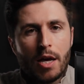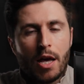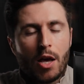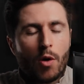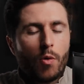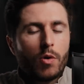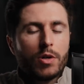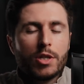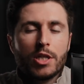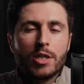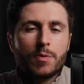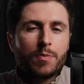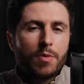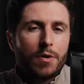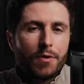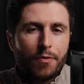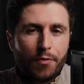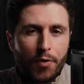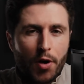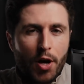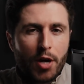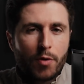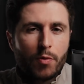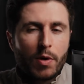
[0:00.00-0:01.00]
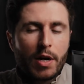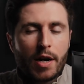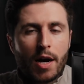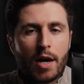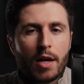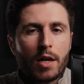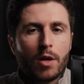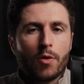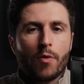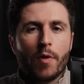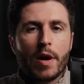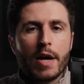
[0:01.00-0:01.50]
which is preferred when
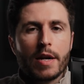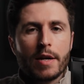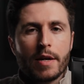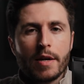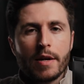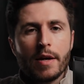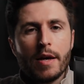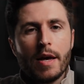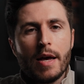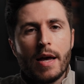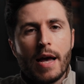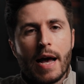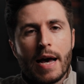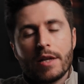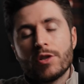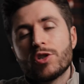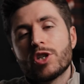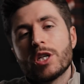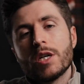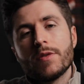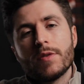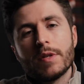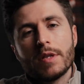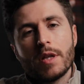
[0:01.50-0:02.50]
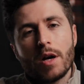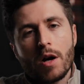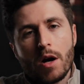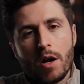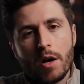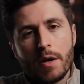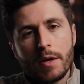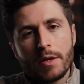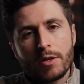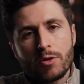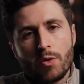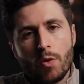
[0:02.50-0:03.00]
color grading and achieving the
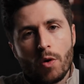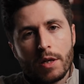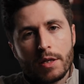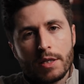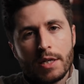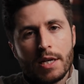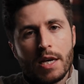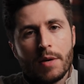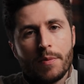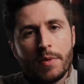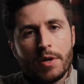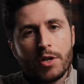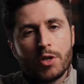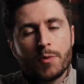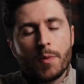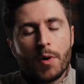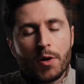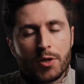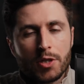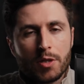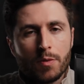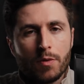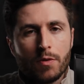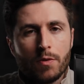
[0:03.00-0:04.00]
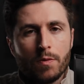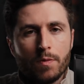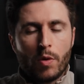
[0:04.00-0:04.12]
highest quality image possible.